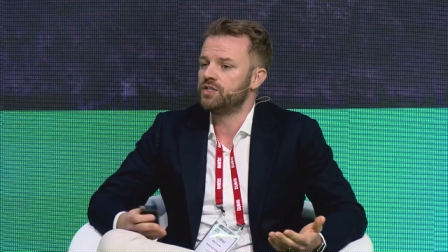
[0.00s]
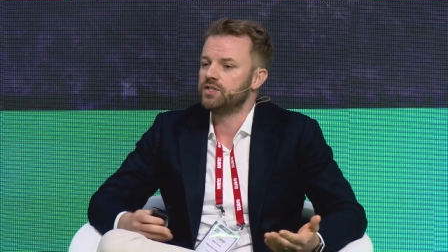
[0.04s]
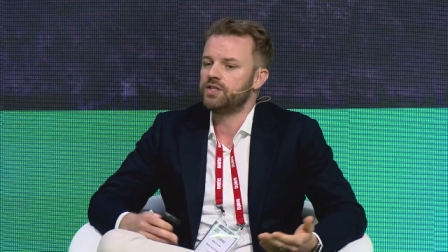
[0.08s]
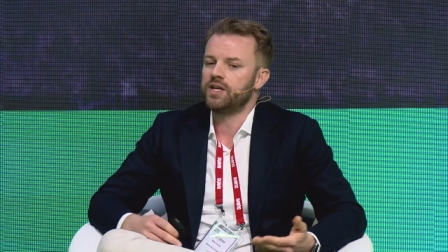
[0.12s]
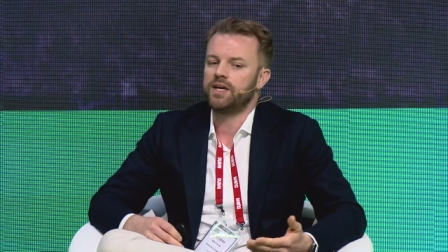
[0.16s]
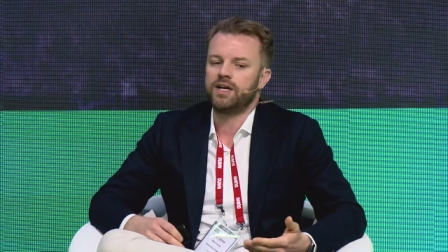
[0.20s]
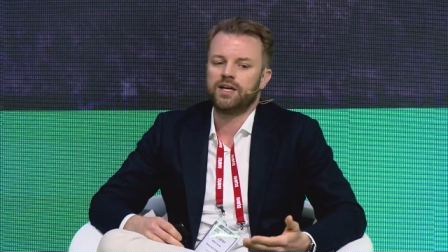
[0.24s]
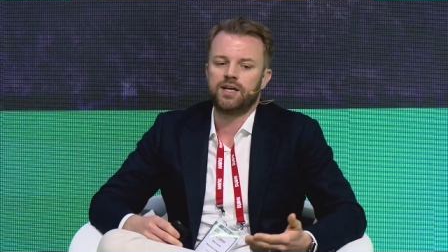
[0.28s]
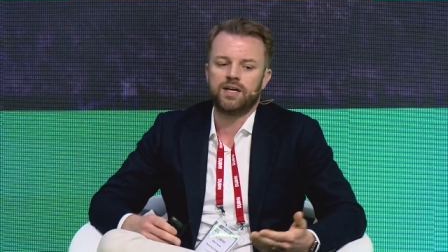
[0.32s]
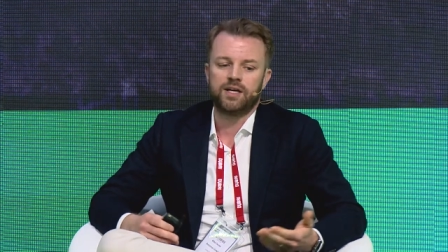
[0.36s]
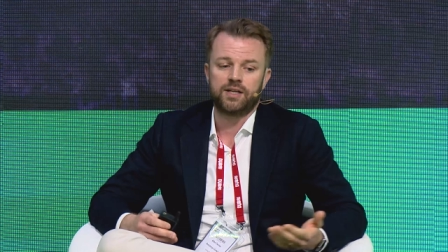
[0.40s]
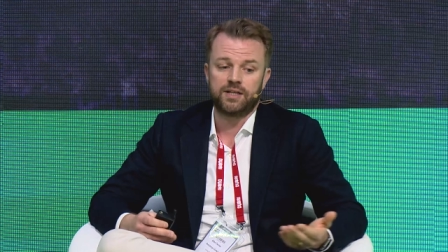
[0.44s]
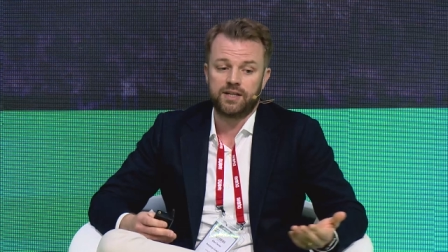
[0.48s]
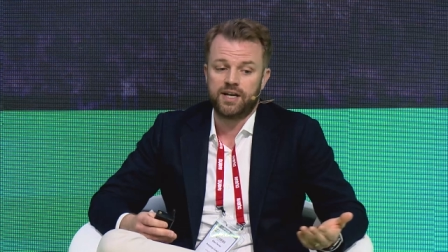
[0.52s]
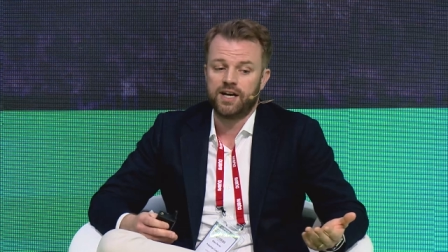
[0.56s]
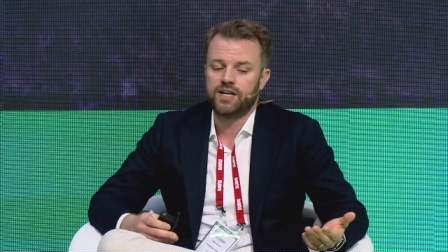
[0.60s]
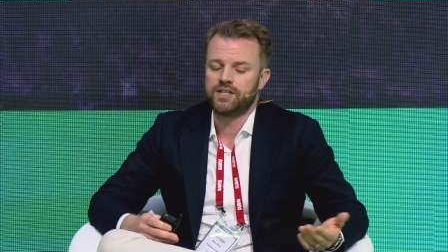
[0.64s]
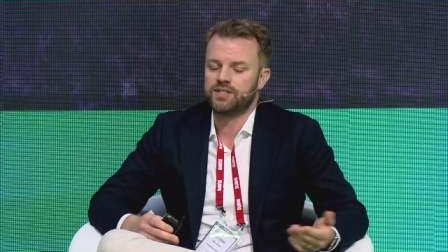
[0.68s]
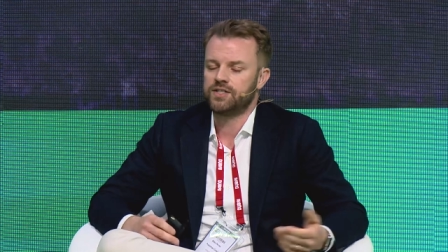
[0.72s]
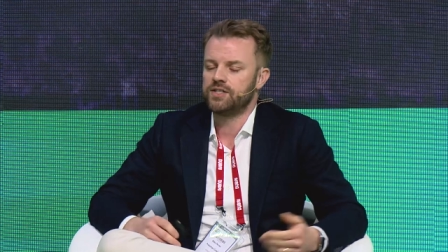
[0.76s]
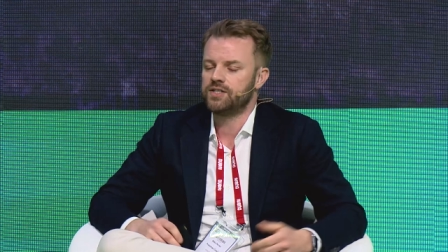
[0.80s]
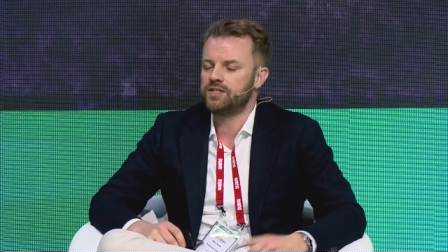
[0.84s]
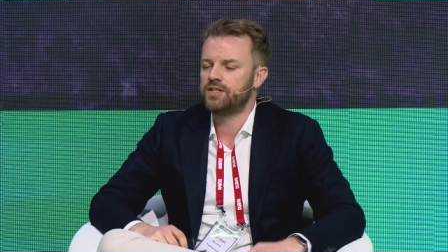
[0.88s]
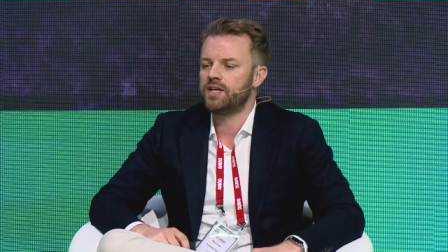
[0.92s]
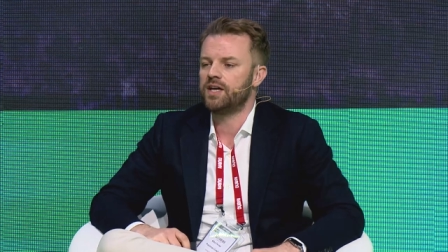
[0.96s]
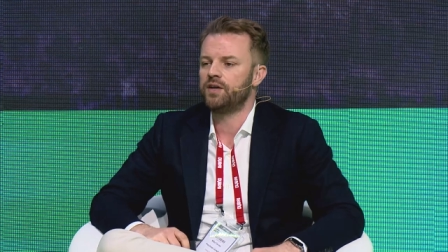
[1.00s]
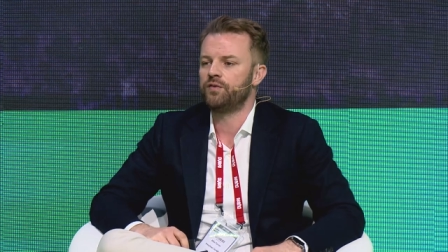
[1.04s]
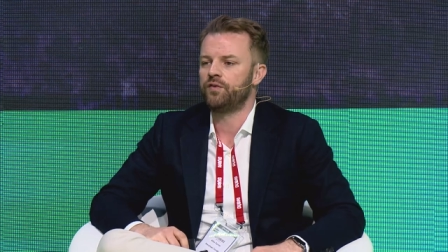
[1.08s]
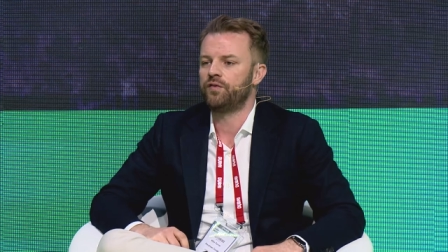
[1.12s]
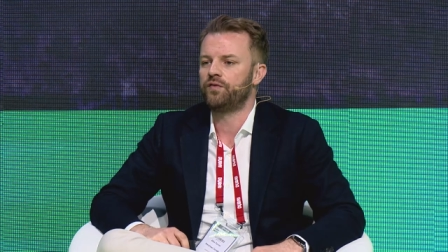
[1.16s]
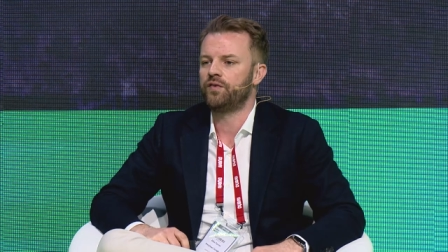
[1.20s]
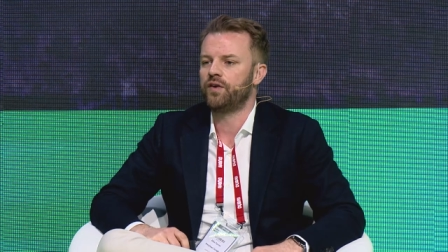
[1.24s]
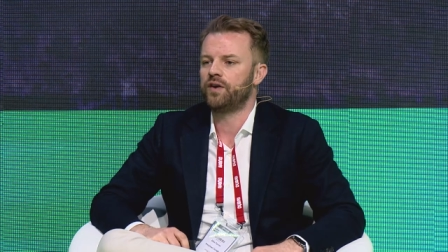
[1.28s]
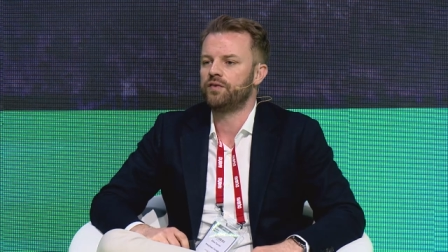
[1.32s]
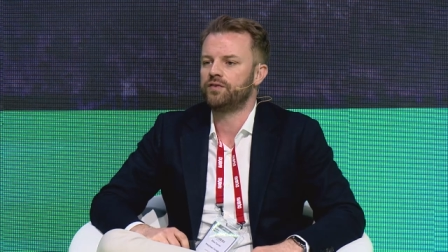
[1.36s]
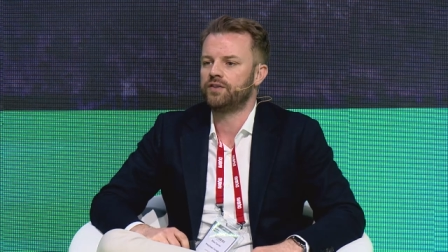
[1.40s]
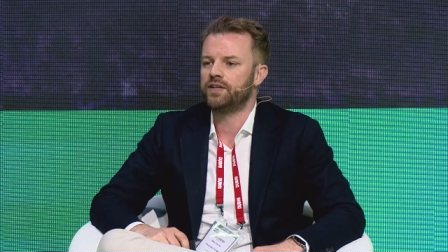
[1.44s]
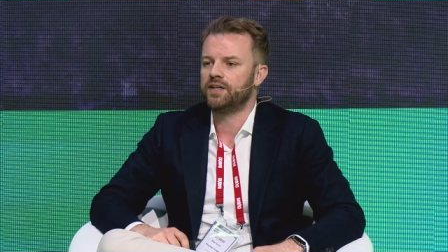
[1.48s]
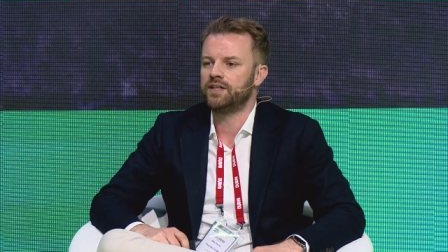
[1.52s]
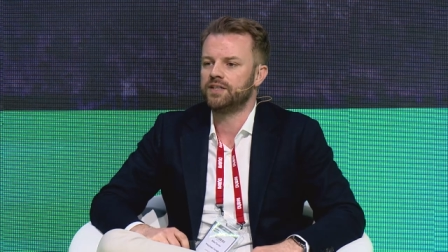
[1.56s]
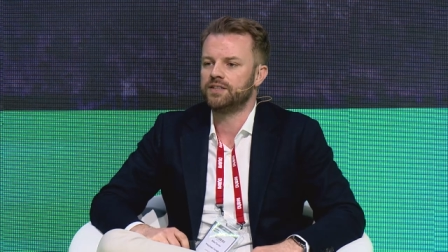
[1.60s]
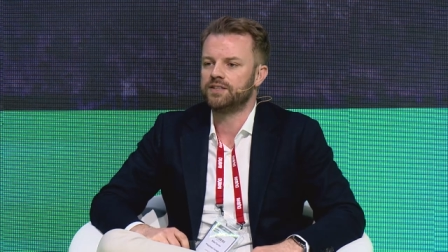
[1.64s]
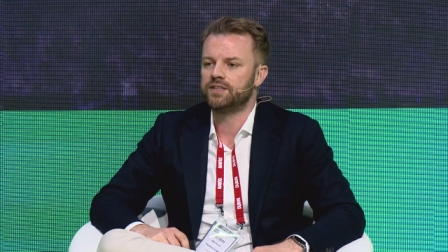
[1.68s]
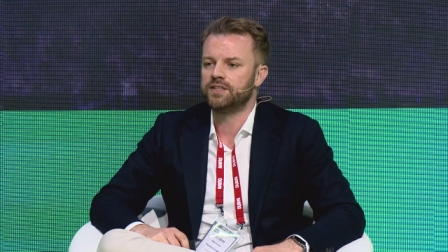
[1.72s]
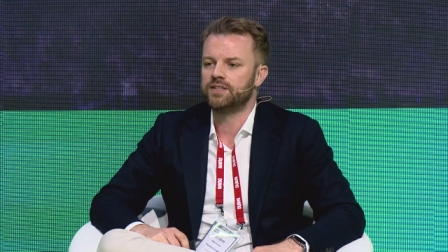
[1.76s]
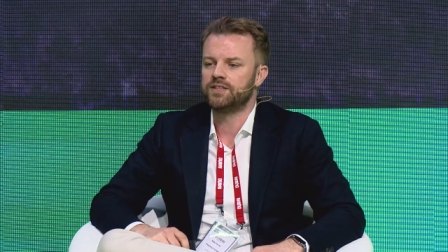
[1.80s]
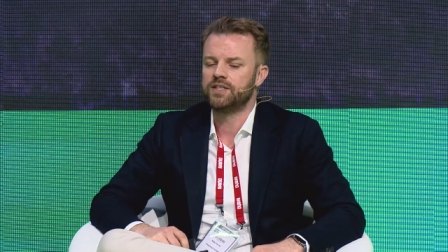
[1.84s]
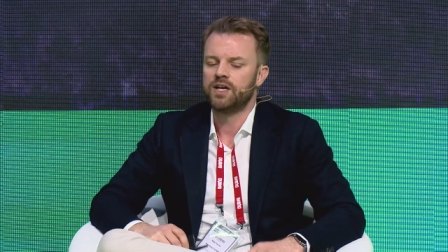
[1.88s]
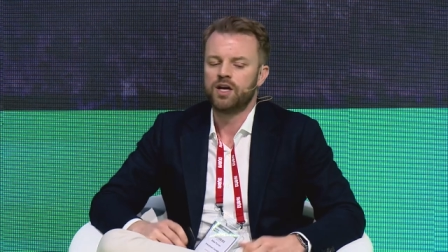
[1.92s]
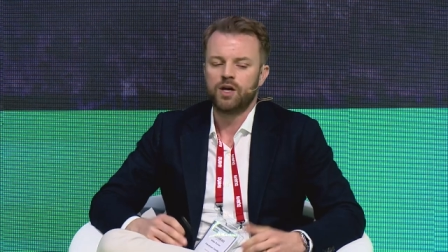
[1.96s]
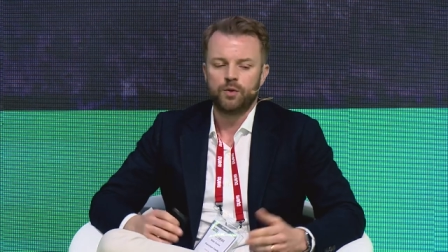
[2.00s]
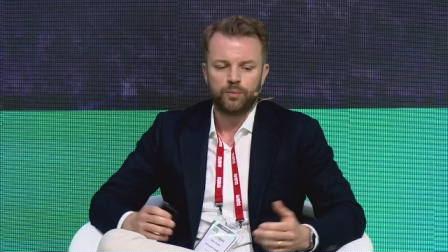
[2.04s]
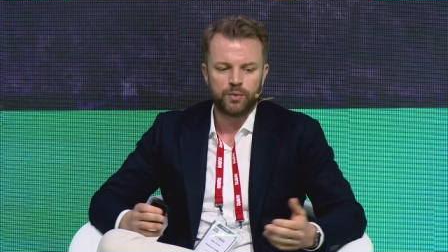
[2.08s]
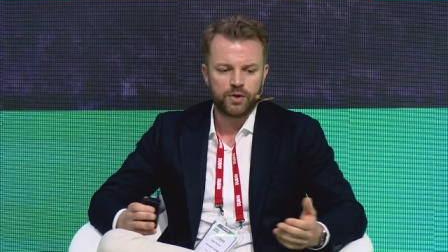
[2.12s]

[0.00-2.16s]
stay and guests to stay for five days is